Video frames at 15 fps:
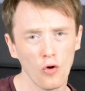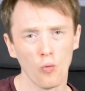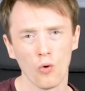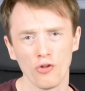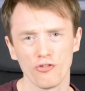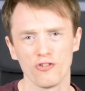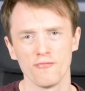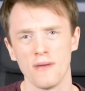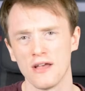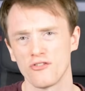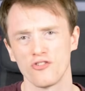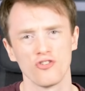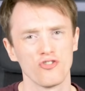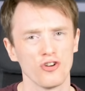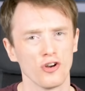Once you've
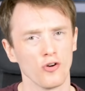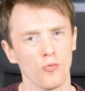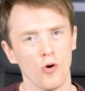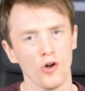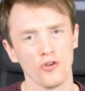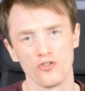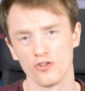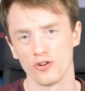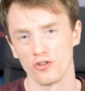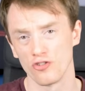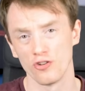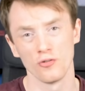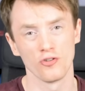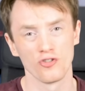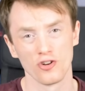mastered chunk 1, chunk
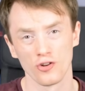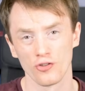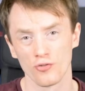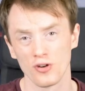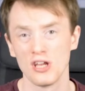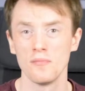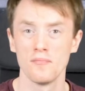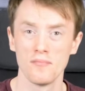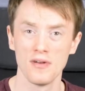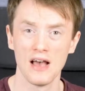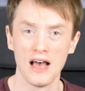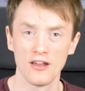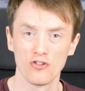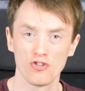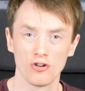2, and chunk 3,
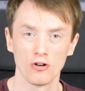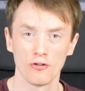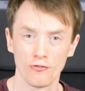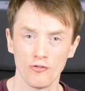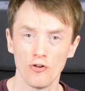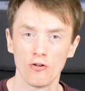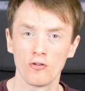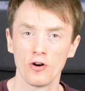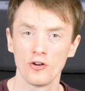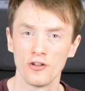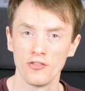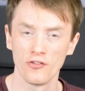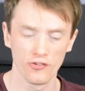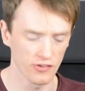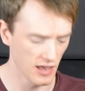add chunk 4 on
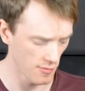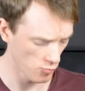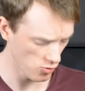in the same